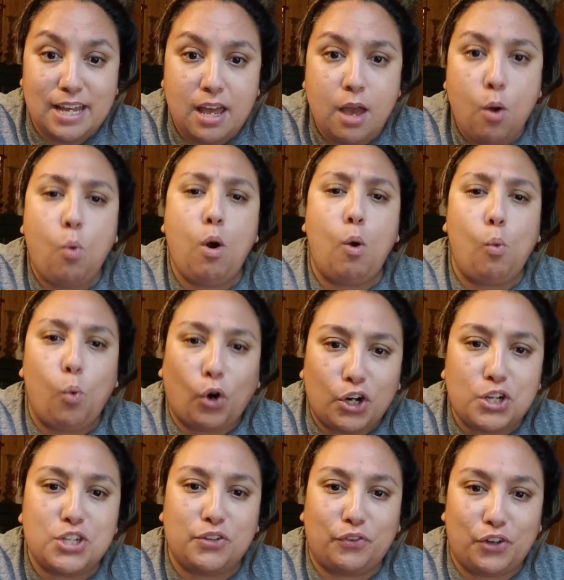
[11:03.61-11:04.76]
what
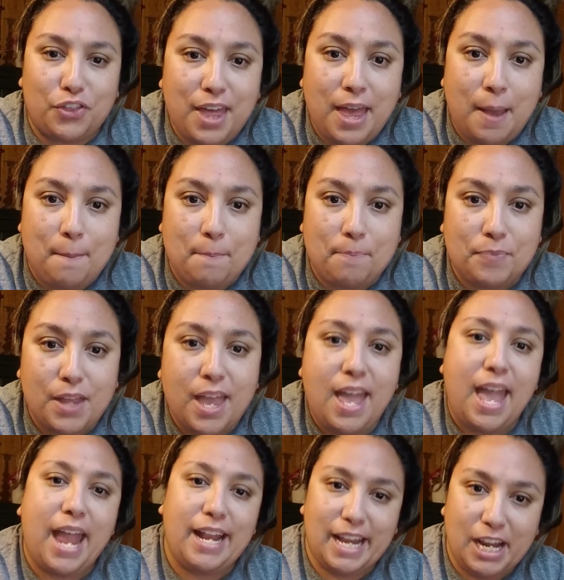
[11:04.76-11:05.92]
works for them.
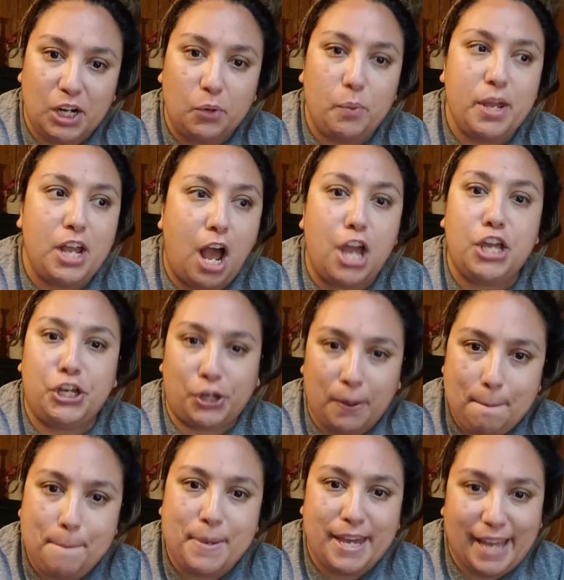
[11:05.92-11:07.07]
And here we got your
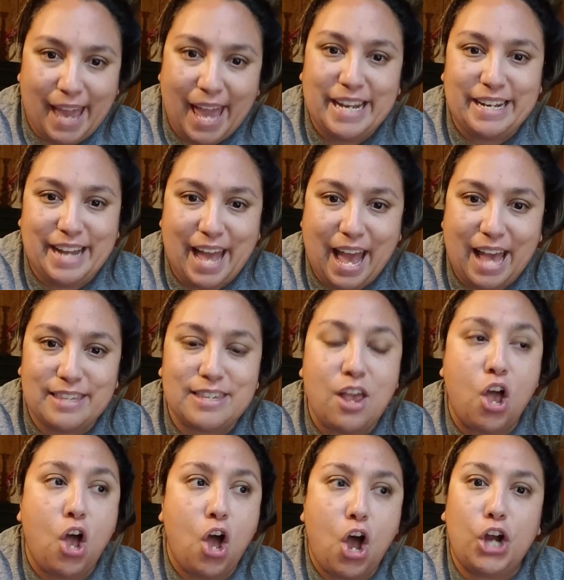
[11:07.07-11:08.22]
big-headed ass
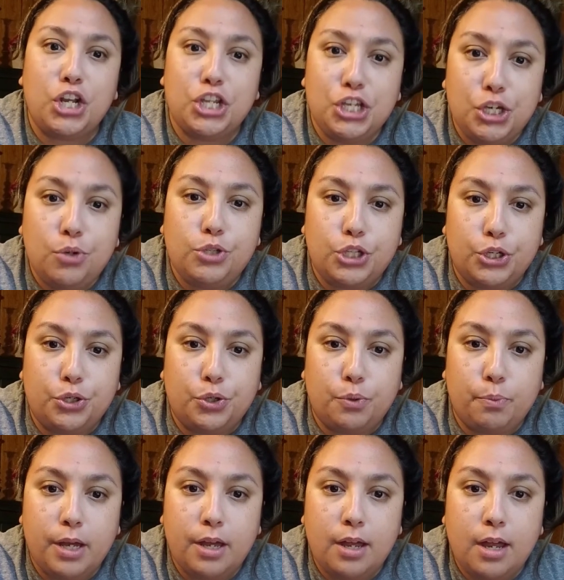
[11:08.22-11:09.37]
on YouTube
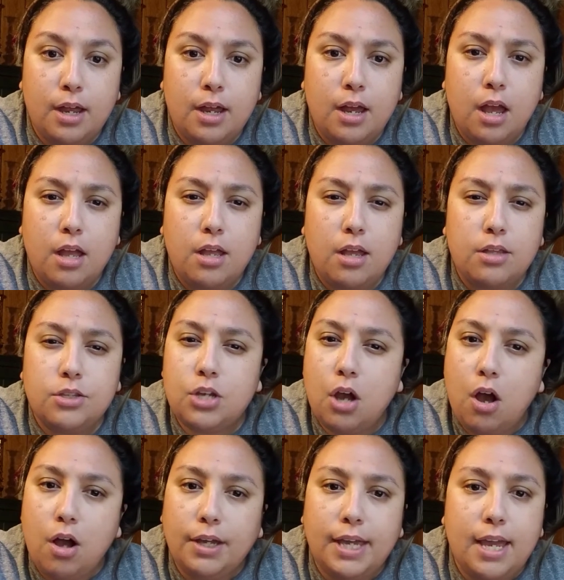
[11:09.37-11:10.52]

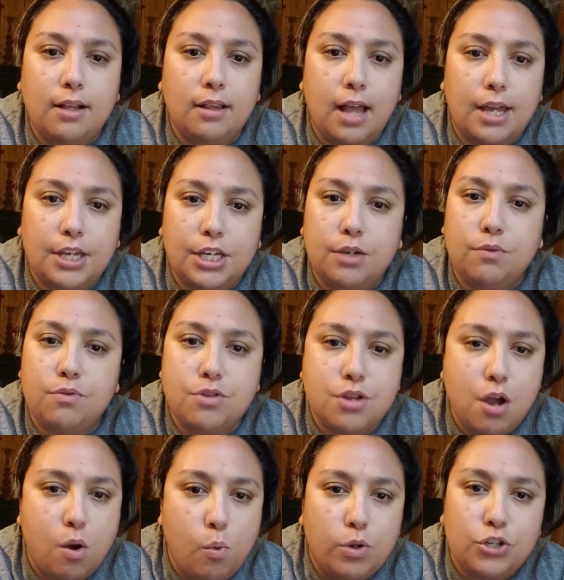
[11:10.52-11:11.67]
talking like you
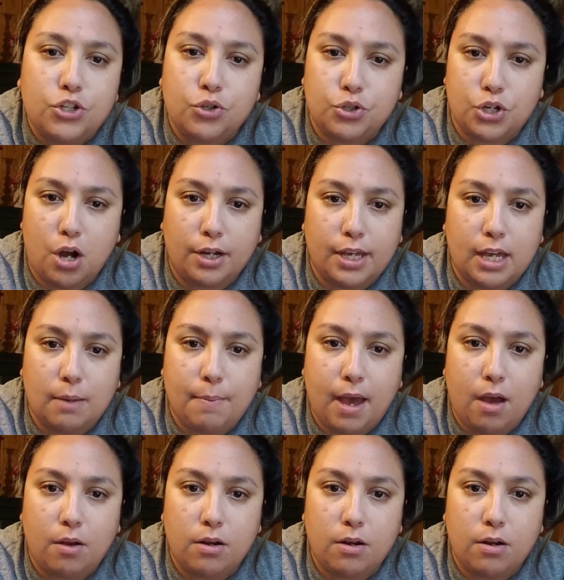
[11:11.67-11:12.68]
know what you're talking about.